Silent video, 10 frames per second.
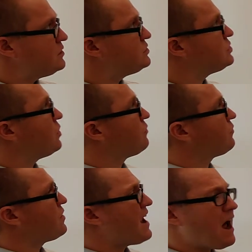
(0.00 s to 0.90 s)
So
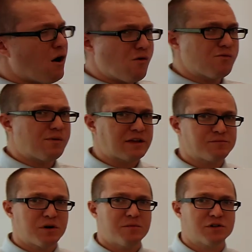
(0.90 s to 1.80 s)
for now, that's
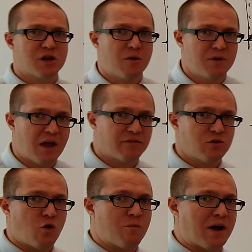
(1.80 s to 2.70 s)
pretty much all we have to
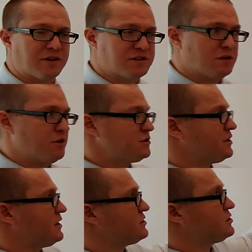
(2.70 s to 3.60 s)
know about
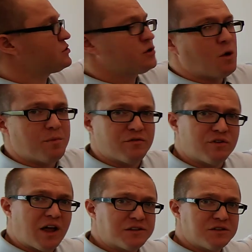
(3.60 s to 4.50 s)
acceleration. It's the slope of
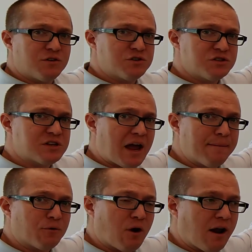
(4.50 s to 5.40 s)
velocity versus
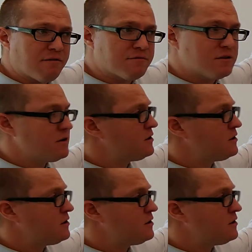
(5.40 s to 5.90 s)
time graph,